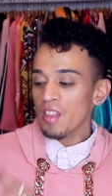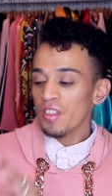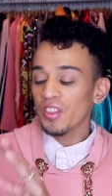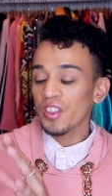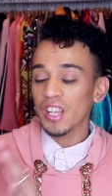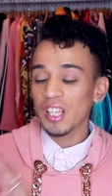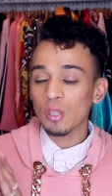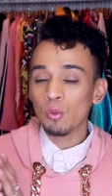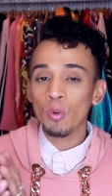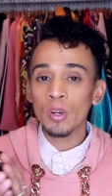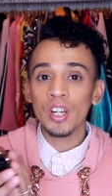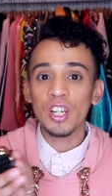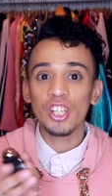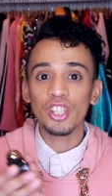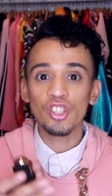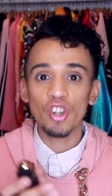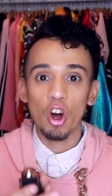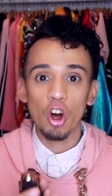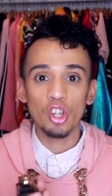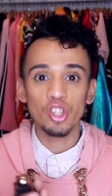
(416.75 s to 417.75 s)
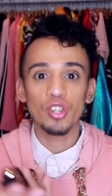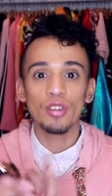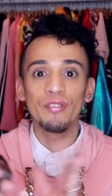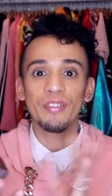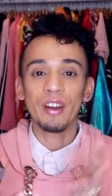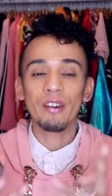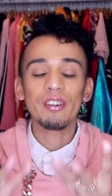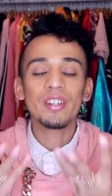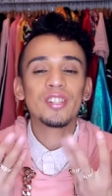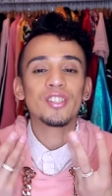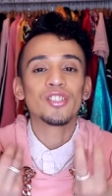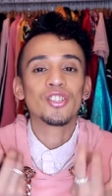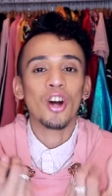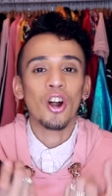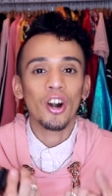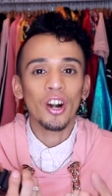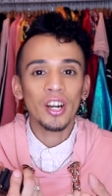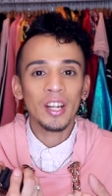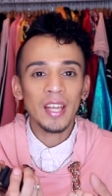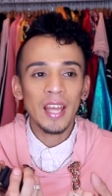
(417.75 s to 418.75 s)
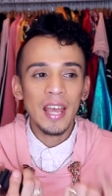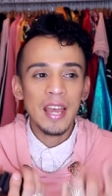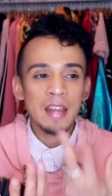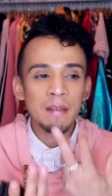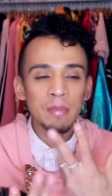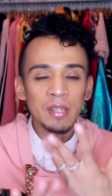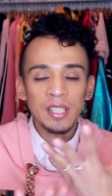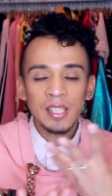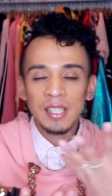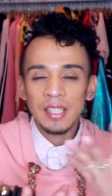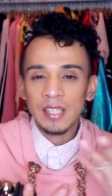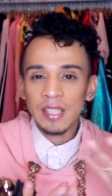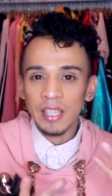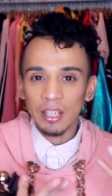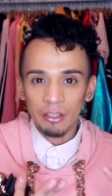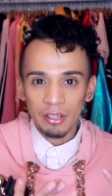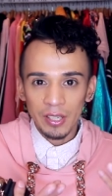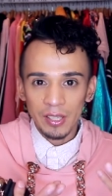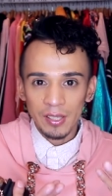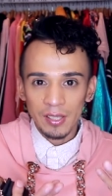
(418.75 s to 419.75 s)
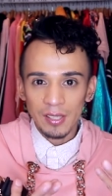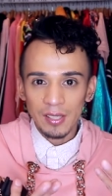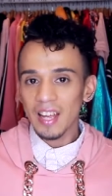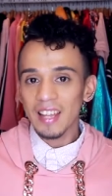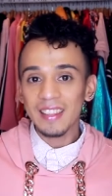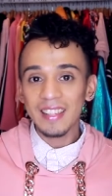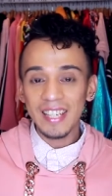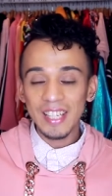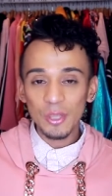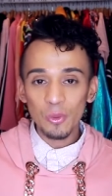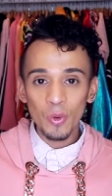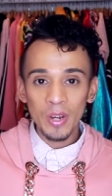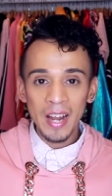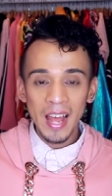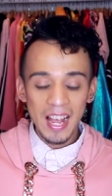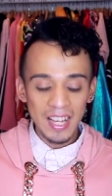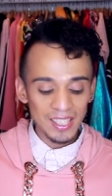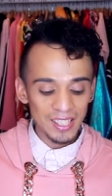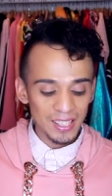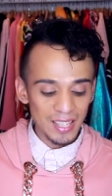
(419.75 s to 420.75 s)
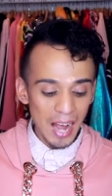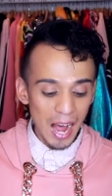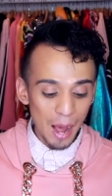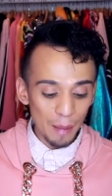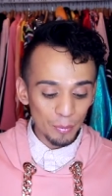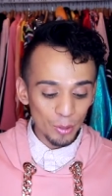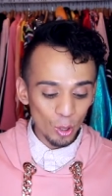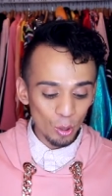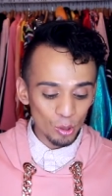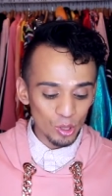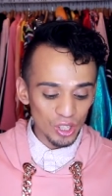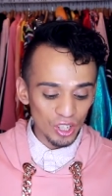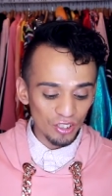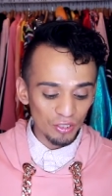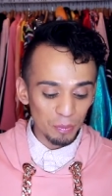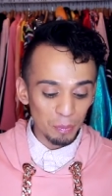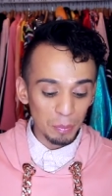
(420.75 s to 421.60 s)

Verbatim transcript: This one is also very dark and mysterious. This one has top notes of